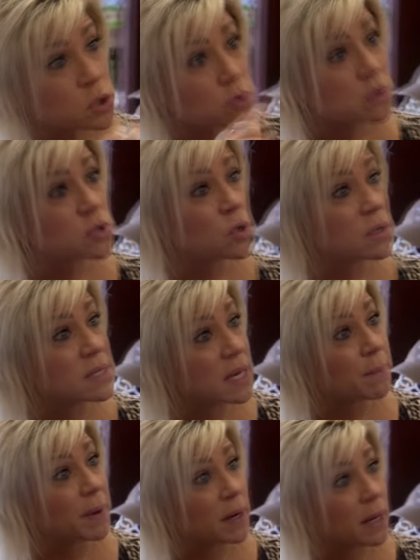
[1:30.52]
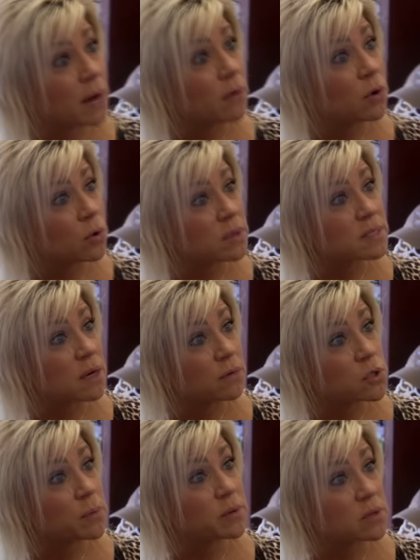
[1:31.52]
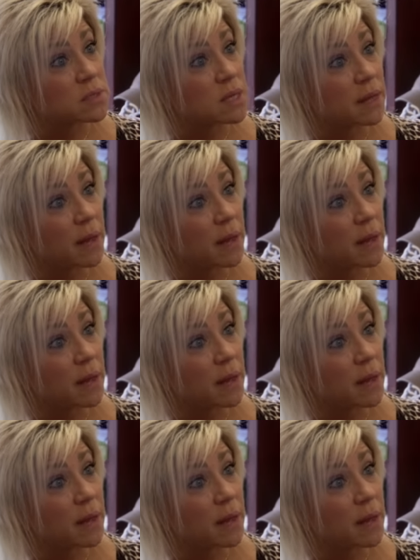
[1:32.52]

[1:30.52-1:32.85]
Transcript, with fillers: you to start taking better care of yourself. Do you understand